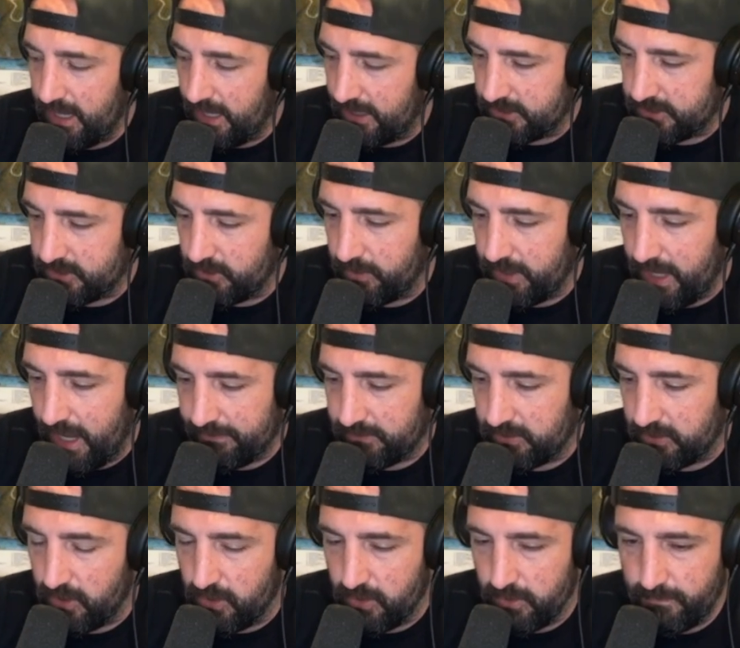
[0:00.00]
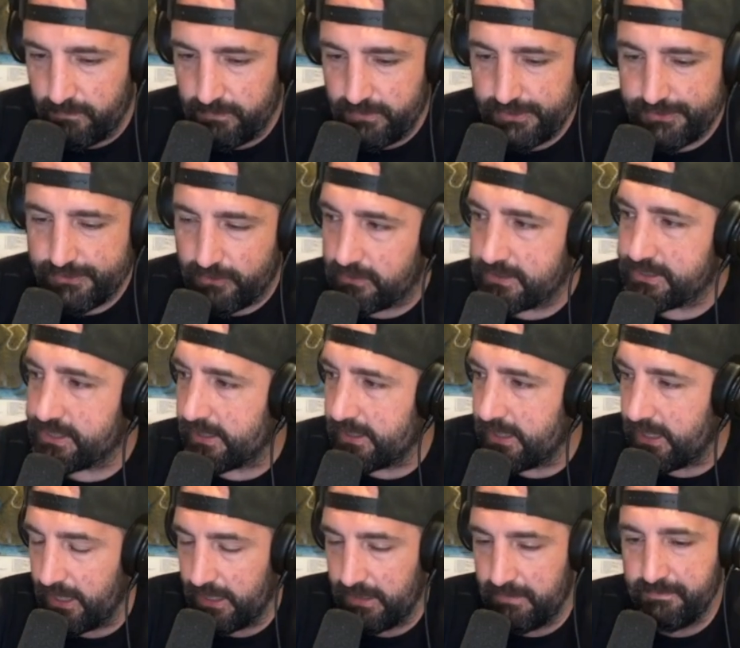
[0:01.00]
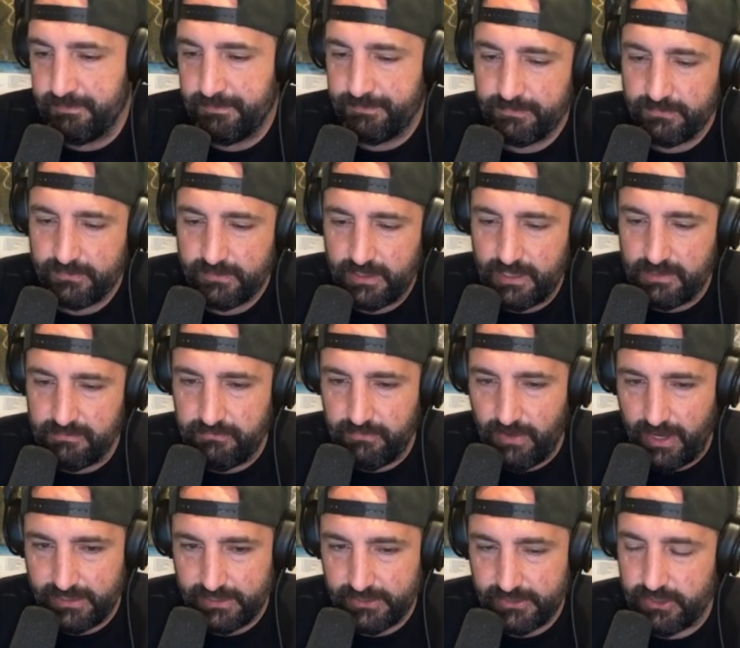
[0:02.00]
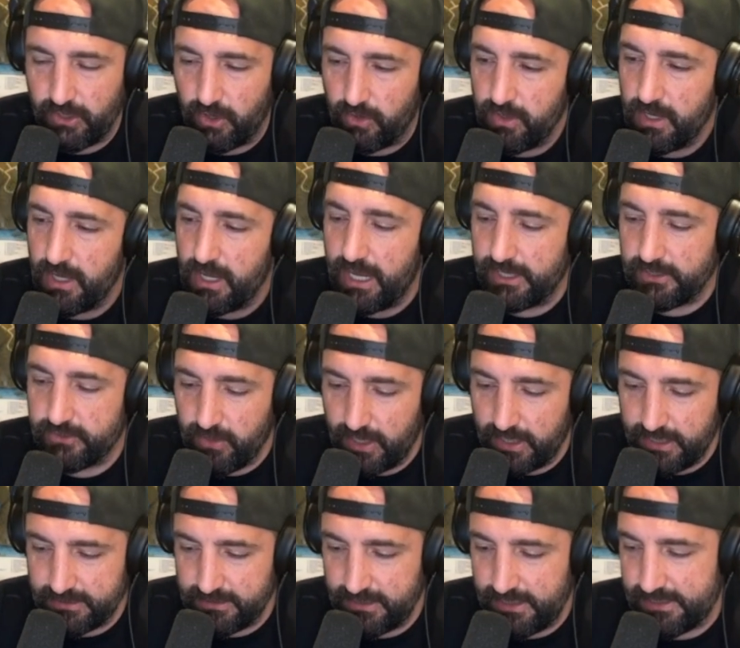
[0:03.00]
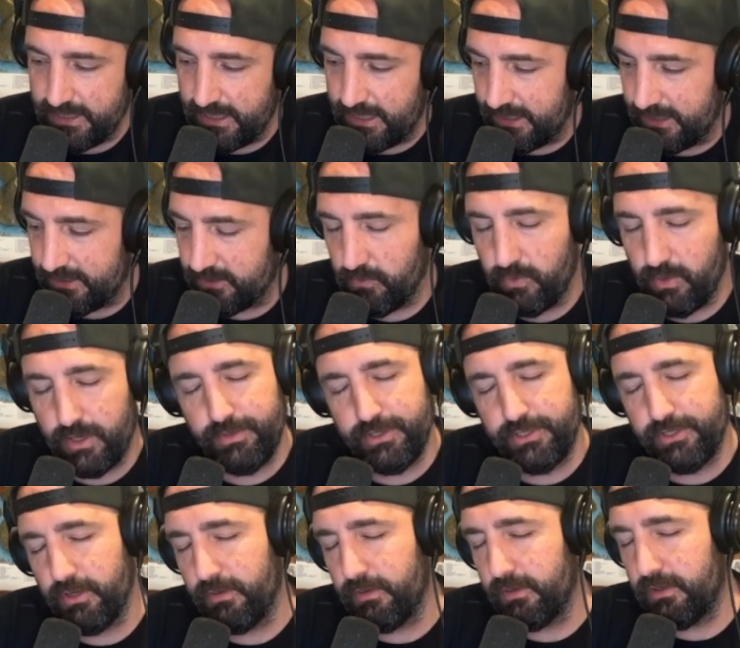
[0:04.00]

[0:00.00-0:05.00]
And so we have to go search again. and find it. So as great as Lisa is, what do we do?